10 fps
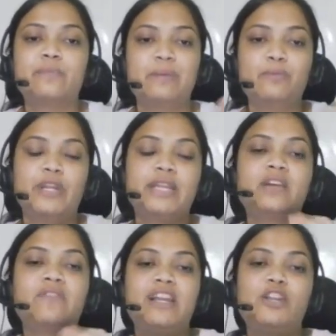By putting
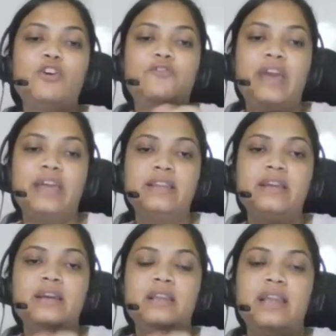the value of n
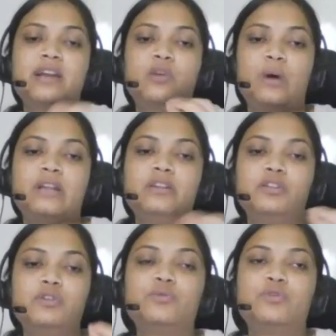like 1,
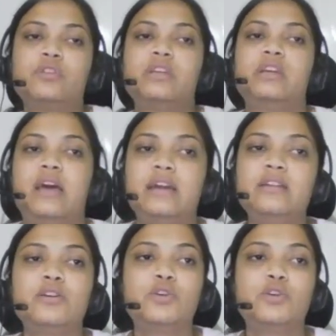2, 3 and